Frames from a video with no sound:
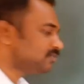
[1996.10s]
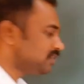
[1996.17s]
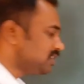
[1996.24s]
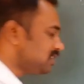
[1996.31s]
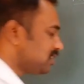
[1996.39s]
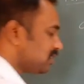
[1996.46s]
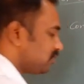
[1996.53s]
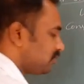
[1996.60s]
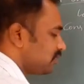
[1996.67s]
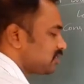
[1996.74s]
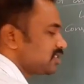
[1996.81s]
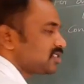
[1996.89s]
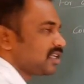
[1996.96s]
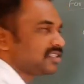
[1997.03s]
is c,
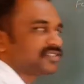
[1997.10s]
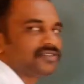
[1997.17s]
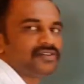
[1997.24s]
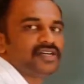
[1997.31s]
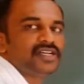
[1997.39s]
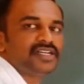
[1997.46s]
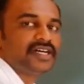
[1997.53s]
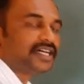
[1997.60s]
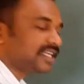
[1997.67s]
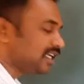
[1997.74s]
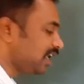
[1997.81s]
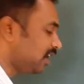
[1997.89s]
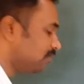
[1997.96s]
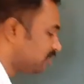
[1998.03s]
which is also a
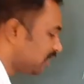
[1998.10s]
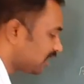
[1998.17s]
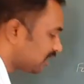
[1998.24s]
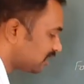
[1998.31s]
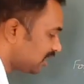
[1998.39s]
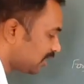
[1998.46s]
real number.